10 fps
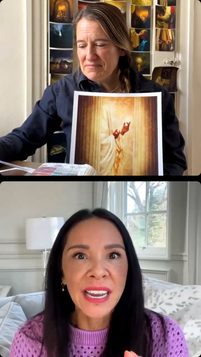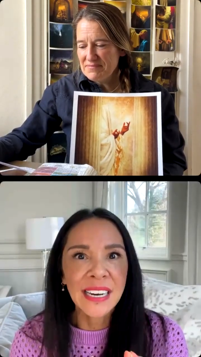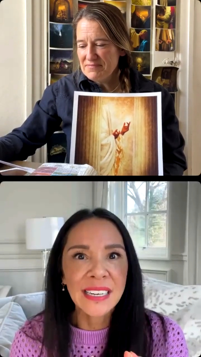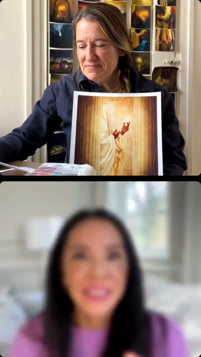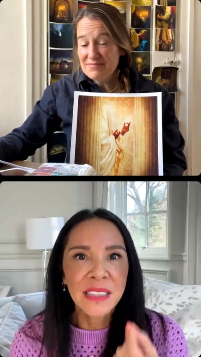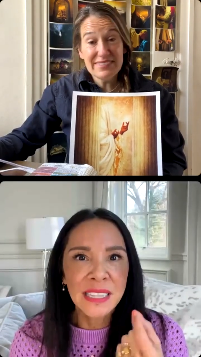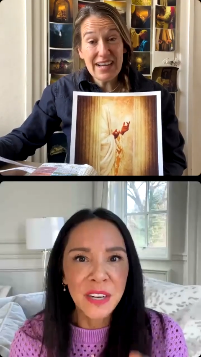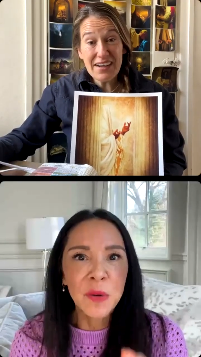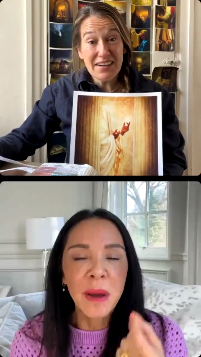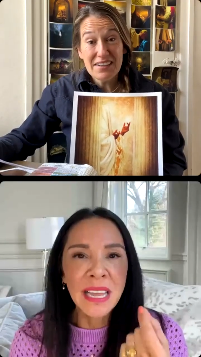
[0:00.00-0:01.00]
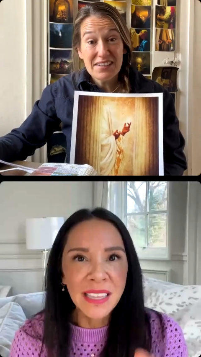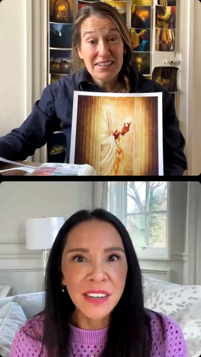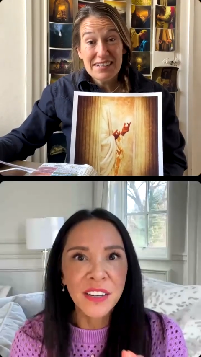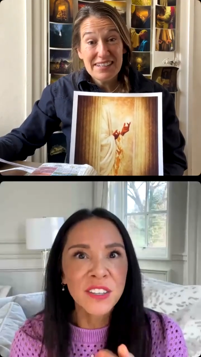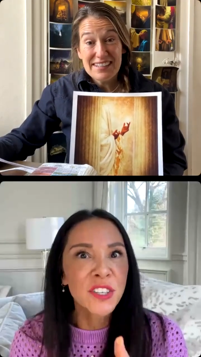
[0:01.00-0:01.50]
Speaker 1: yeah little by
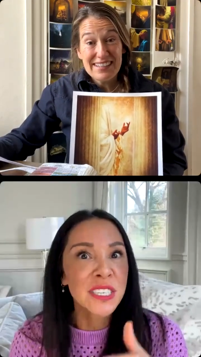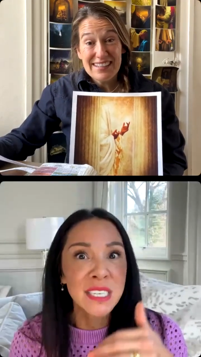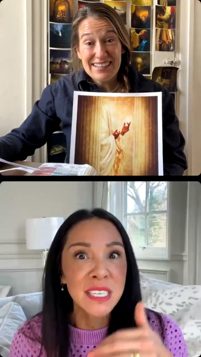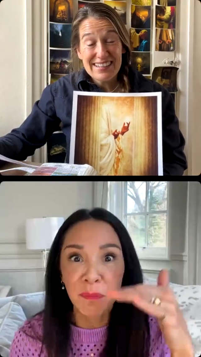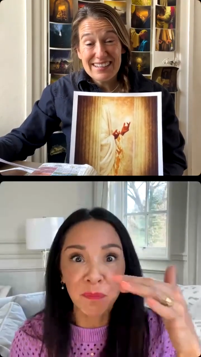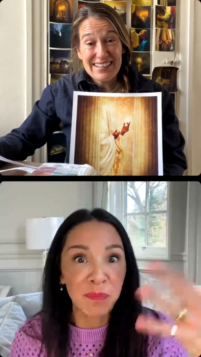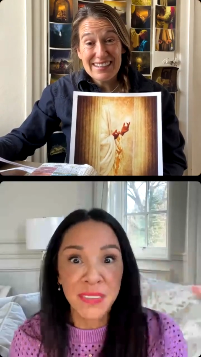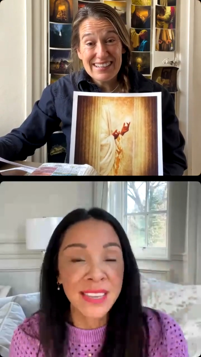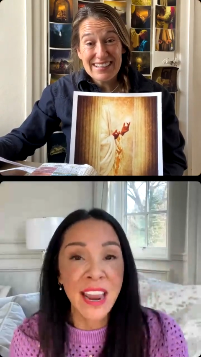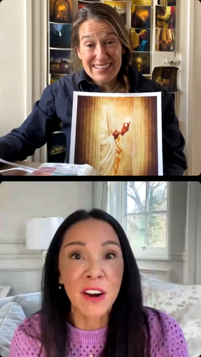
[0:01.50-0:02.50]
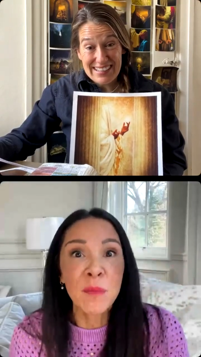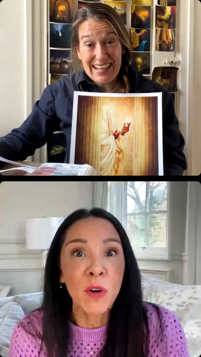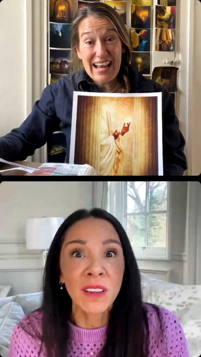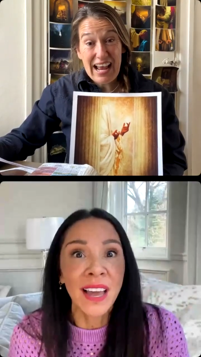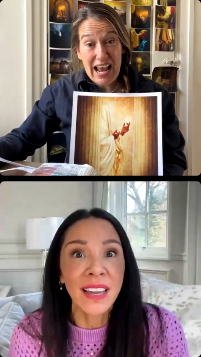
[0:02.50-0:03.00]
little just to carry
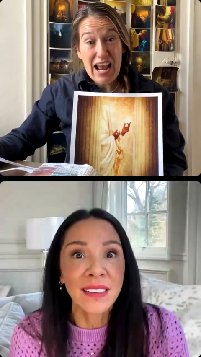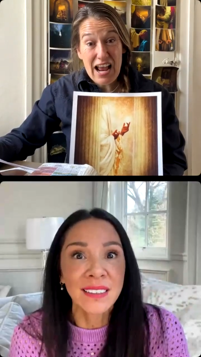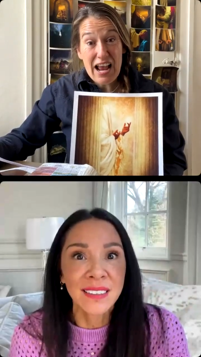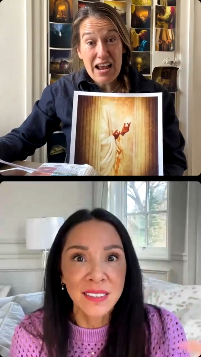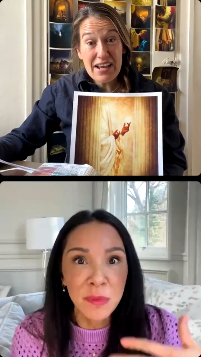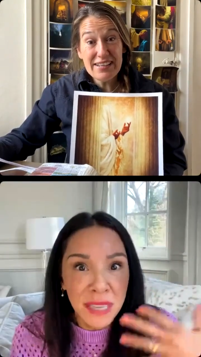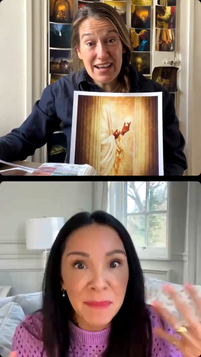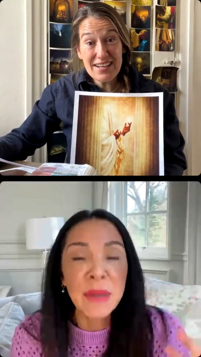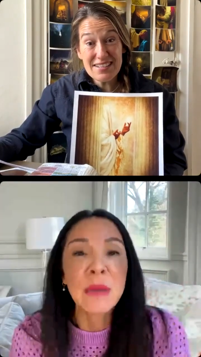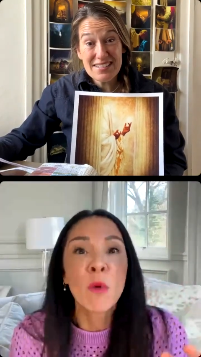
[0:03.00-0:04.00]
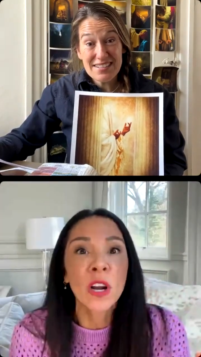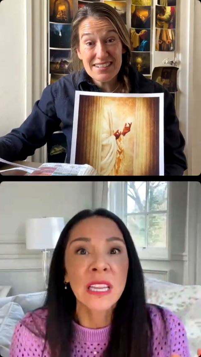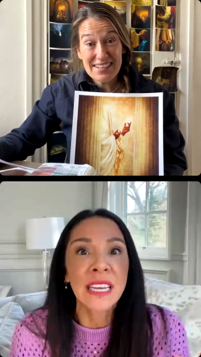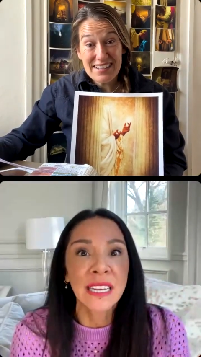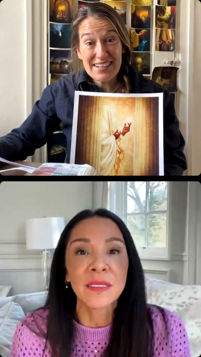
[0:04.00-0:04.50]
more light yes be more
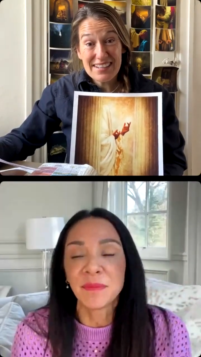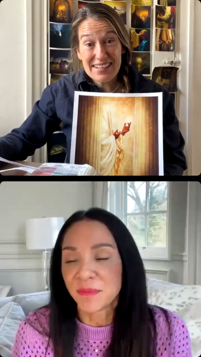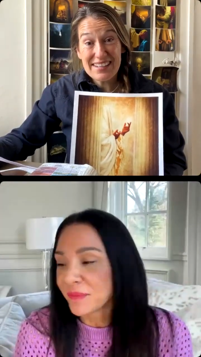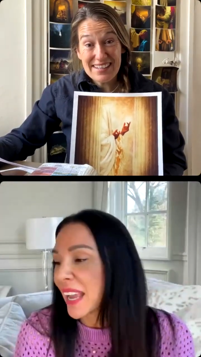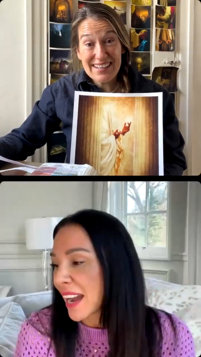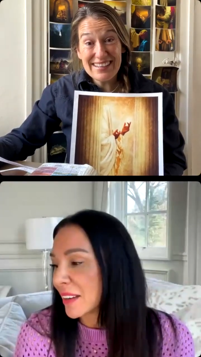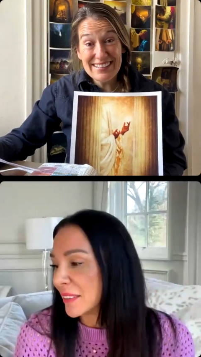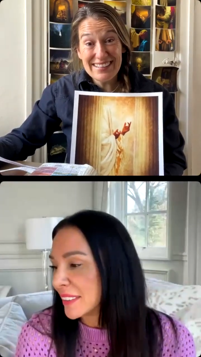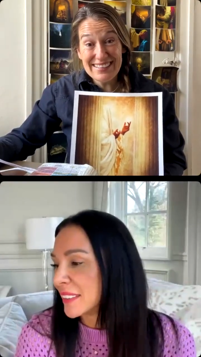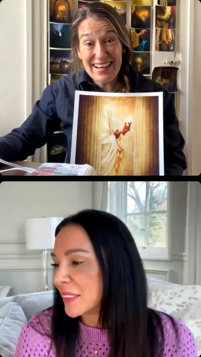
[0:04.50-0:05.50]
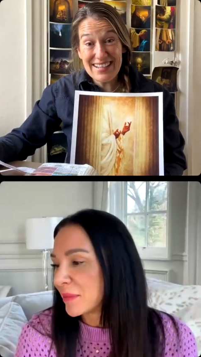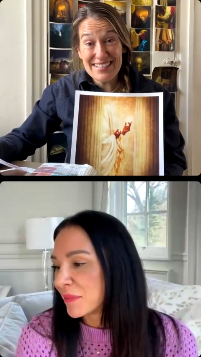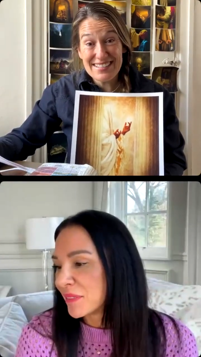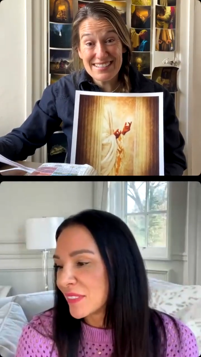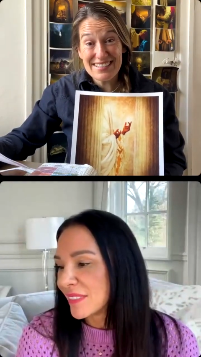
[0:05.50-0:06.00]
clean yeah yes
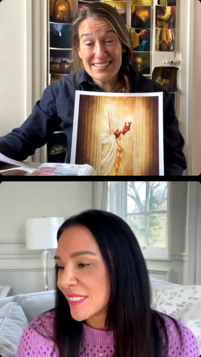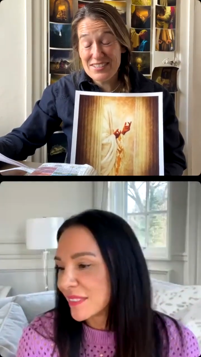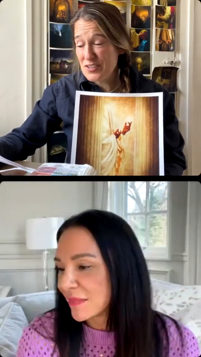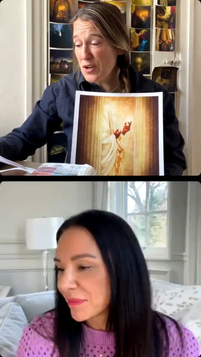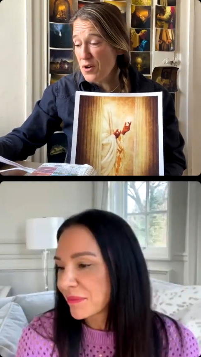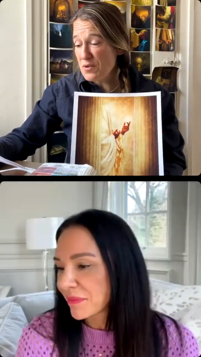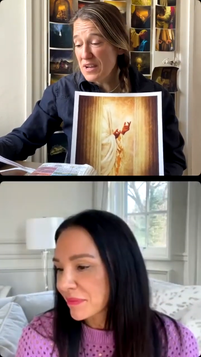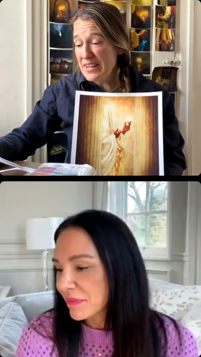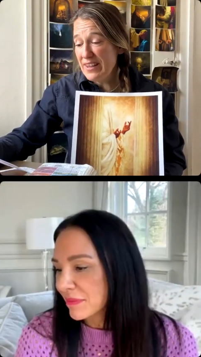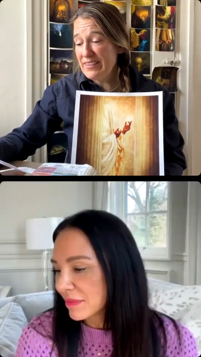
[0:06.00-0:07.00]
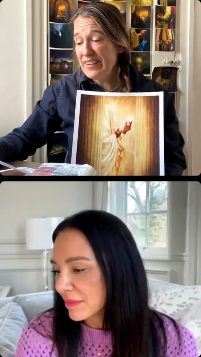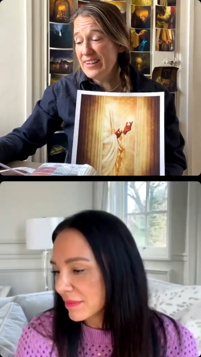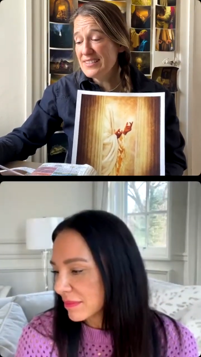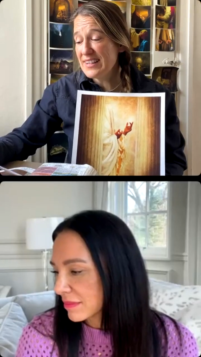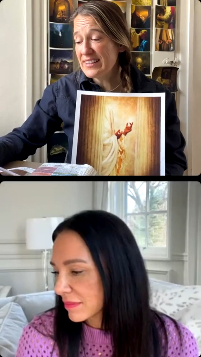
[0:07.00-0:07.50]
Speaker 2: it's so and, and then
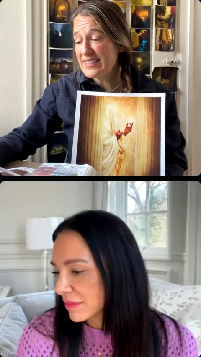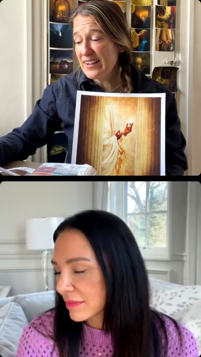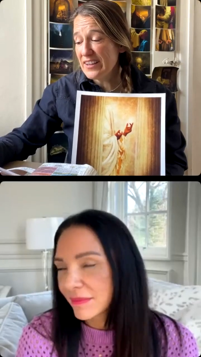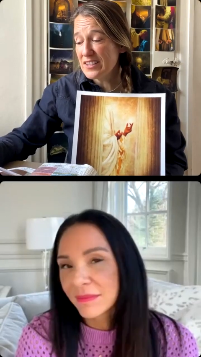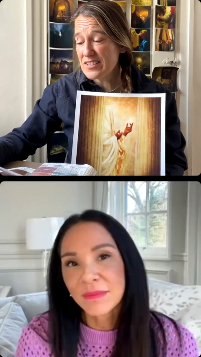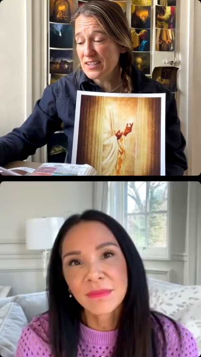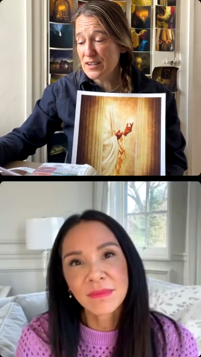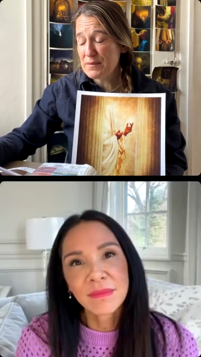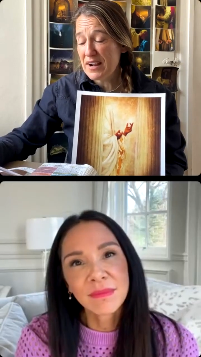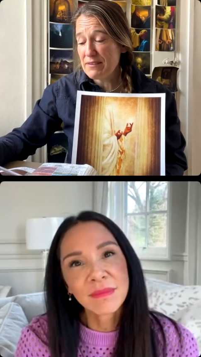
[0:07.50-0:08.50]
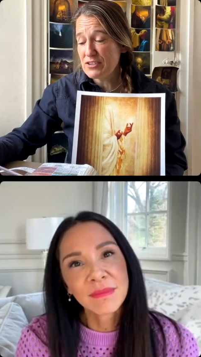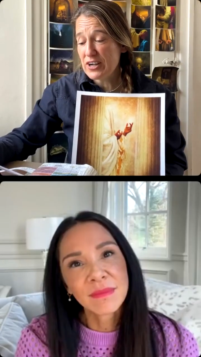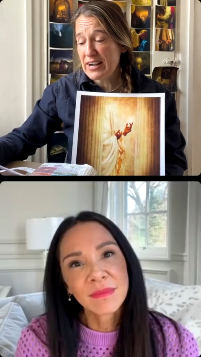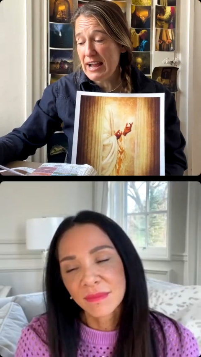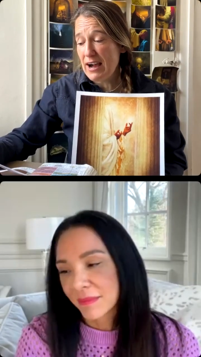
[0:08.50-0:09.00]
he's like telling us a little bit after
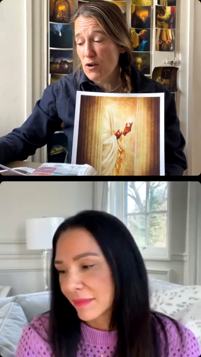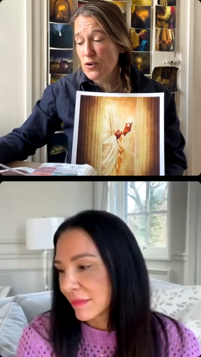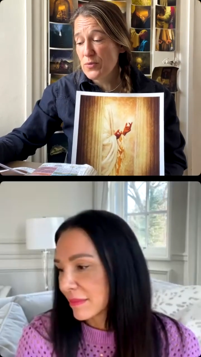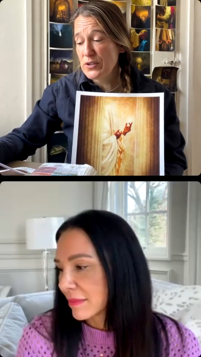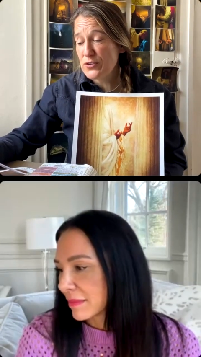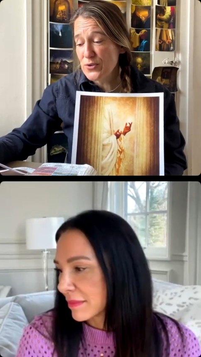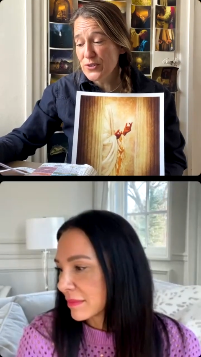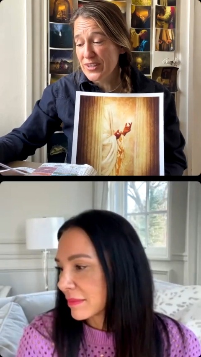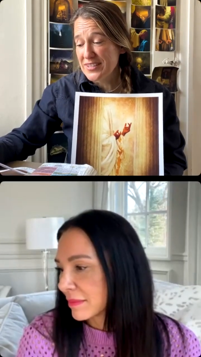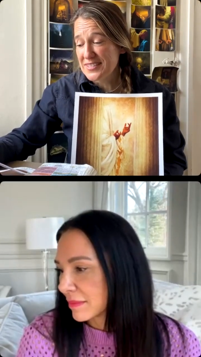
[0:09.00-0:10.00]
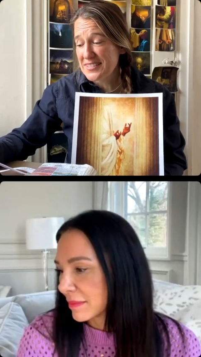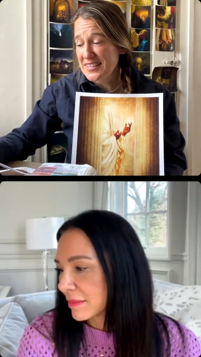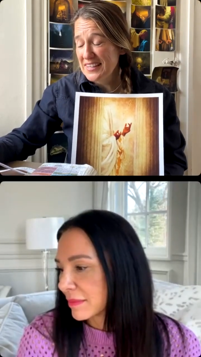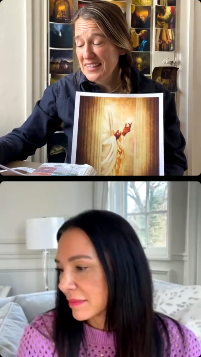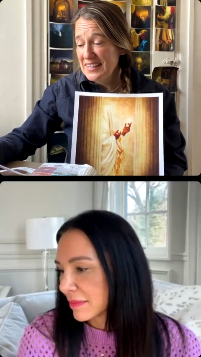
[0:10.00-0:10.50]
that how do we do this
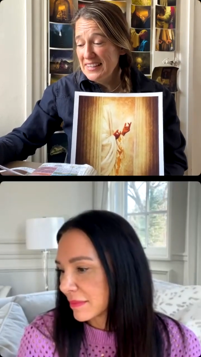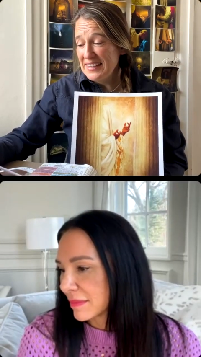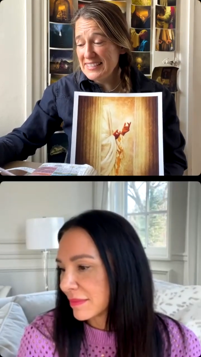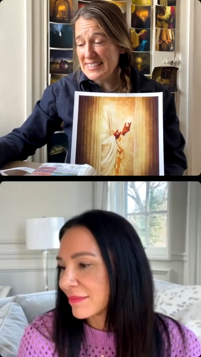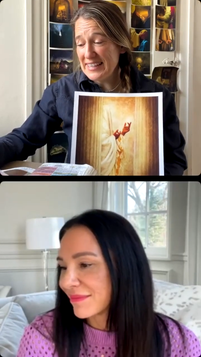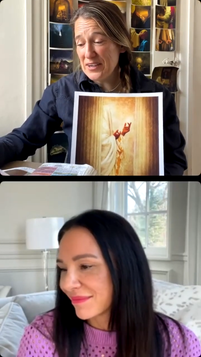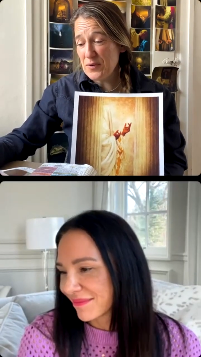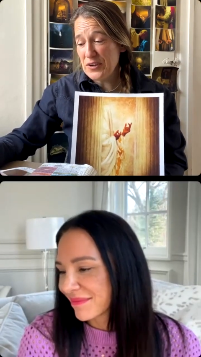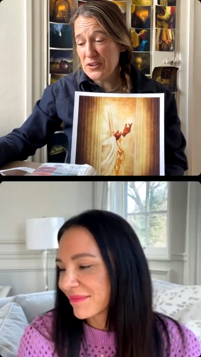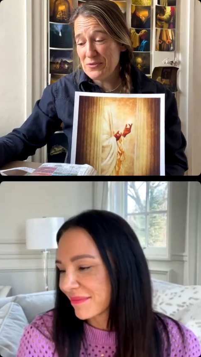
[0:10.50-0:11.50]
he's like well you're